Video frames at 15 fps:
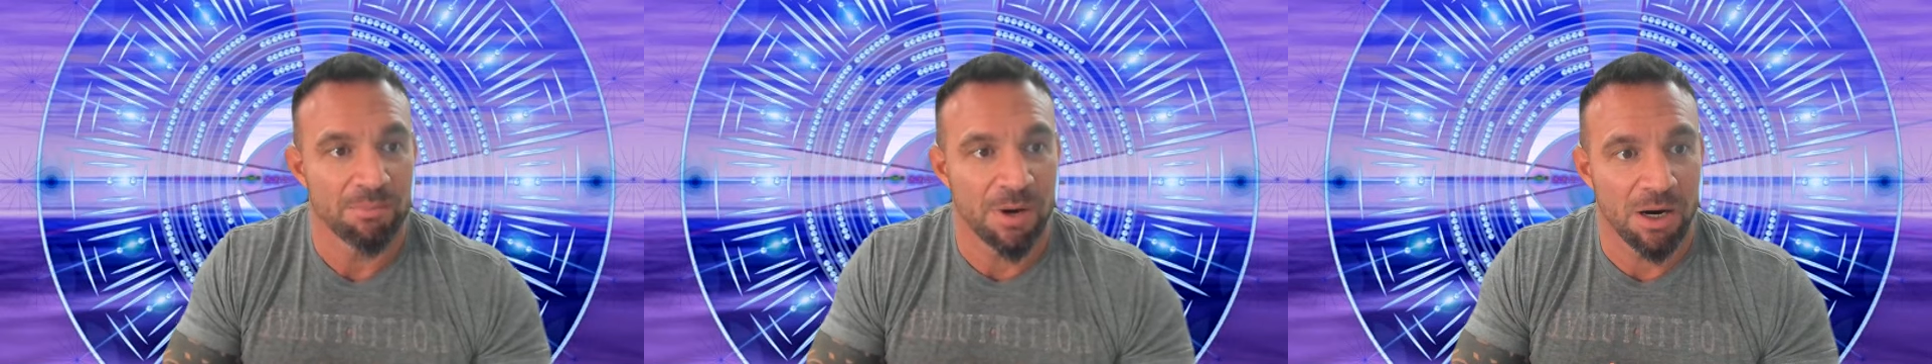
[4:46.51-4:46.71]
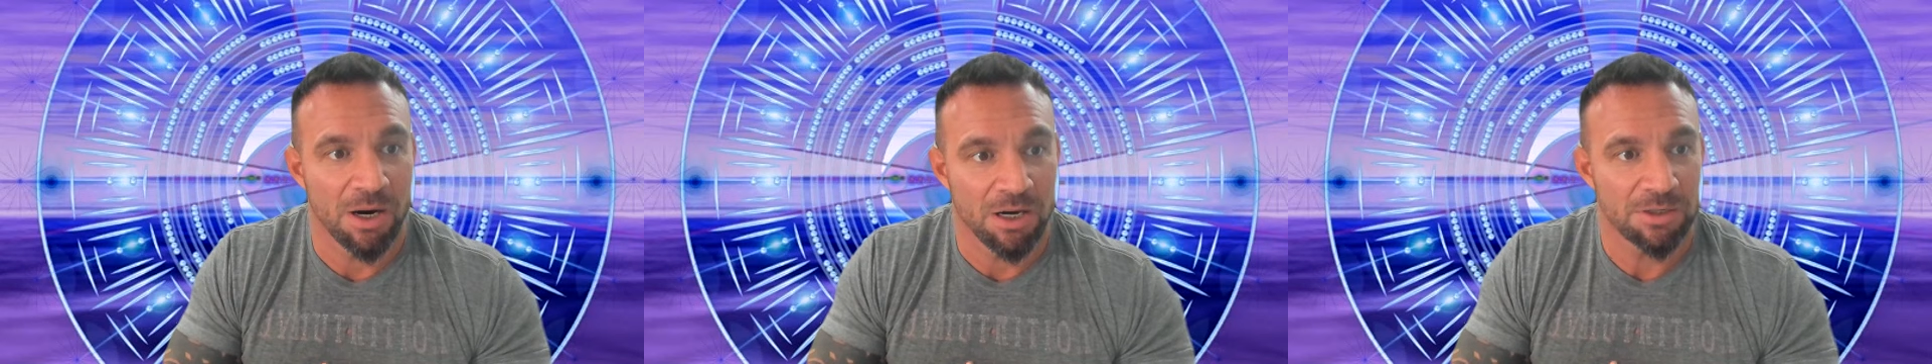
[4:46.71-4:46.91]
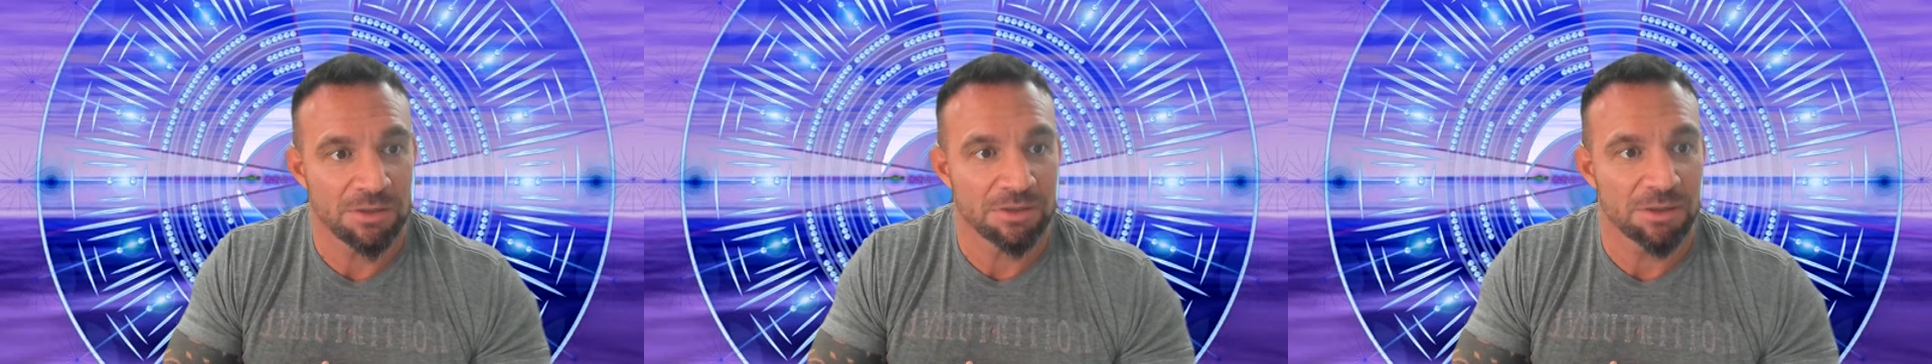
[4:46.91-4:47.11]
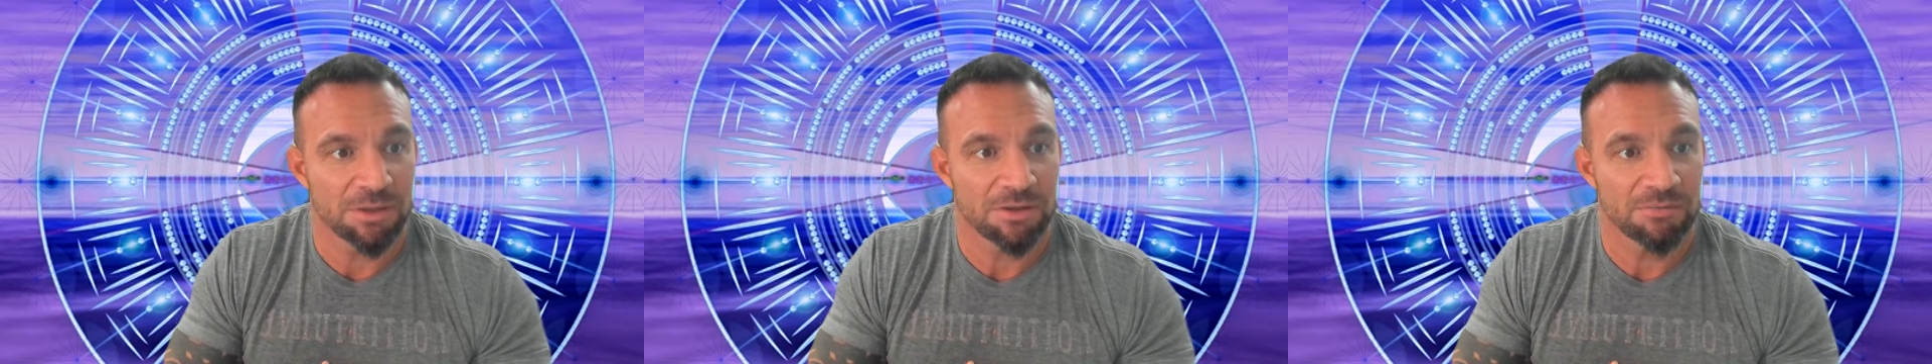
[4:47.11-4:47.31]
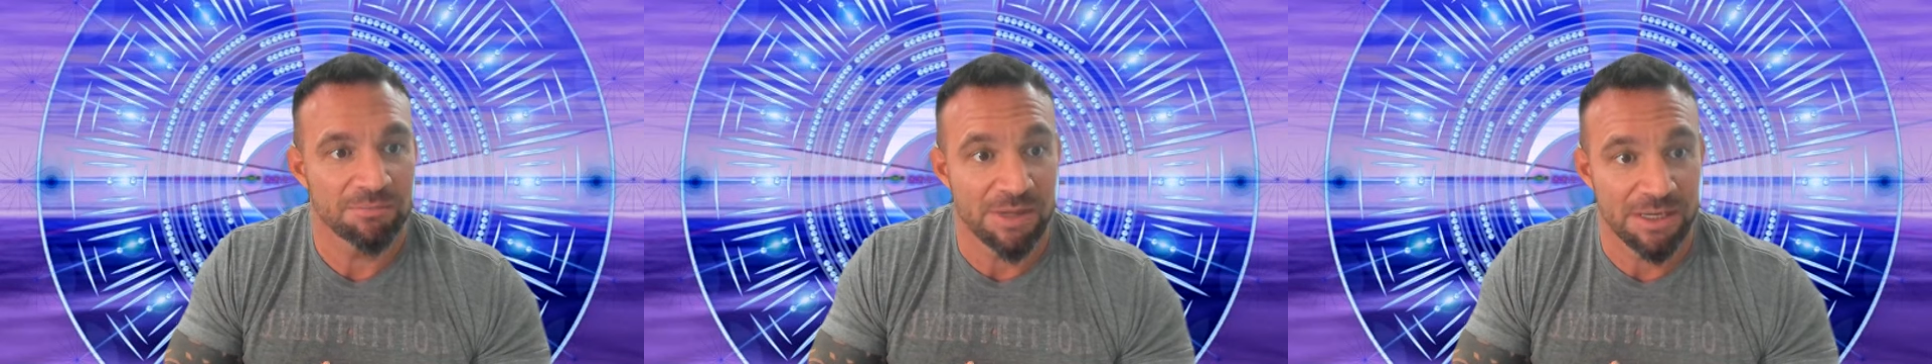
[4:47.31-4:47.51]
part
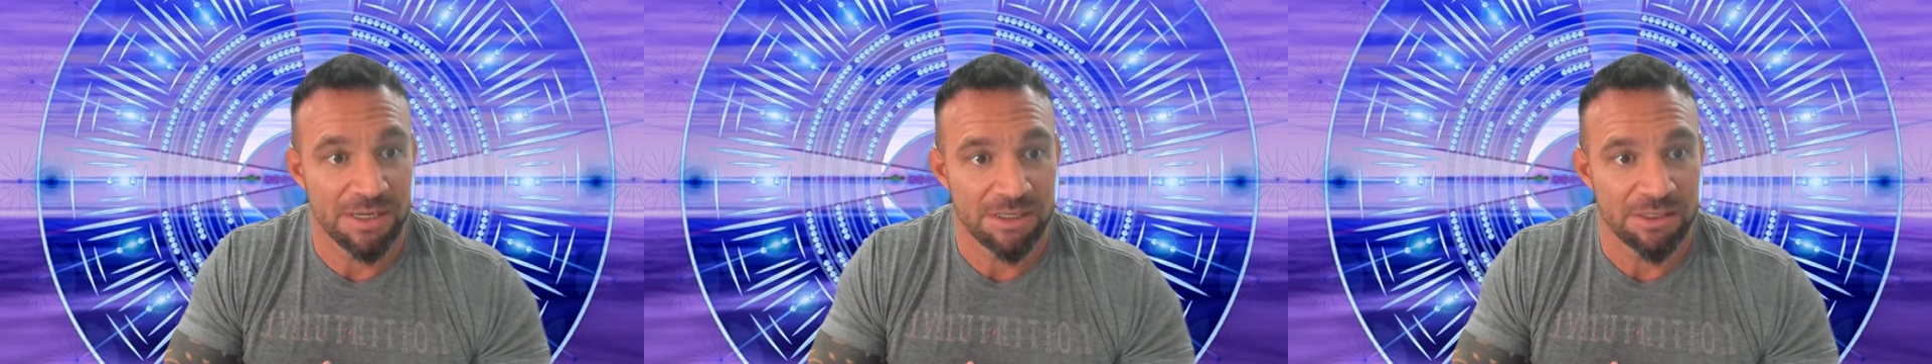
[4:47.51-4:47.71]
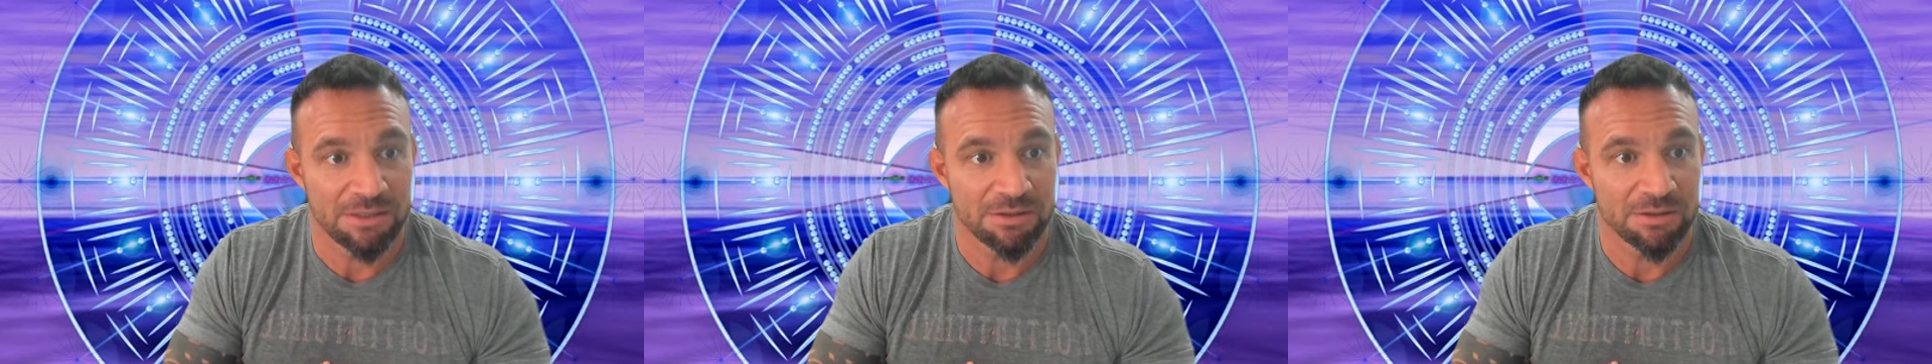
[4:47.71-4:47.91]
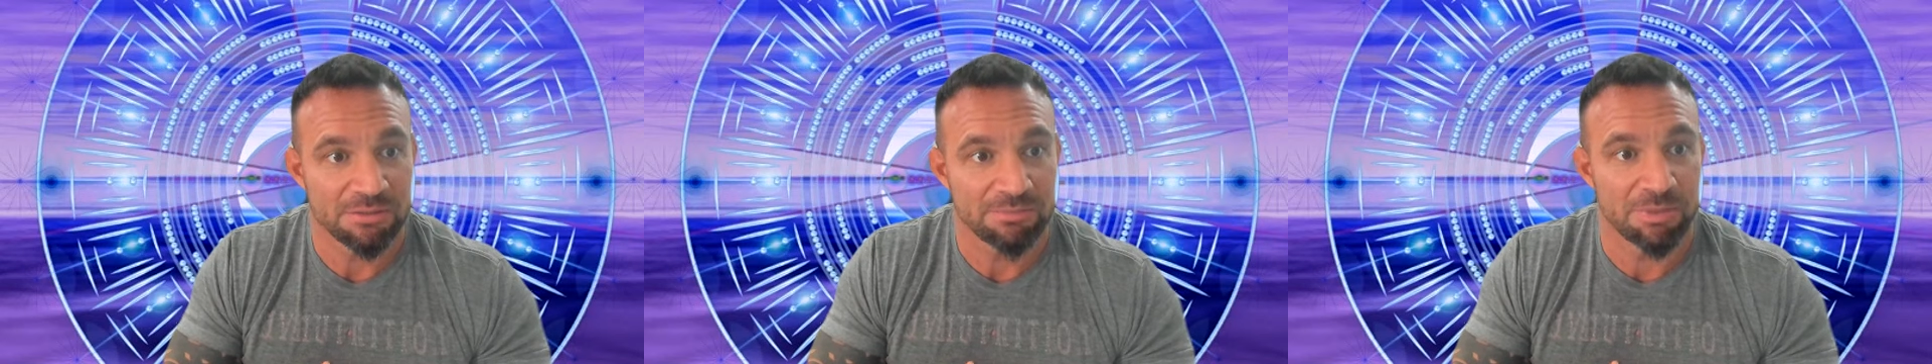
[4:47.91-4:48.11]
of many,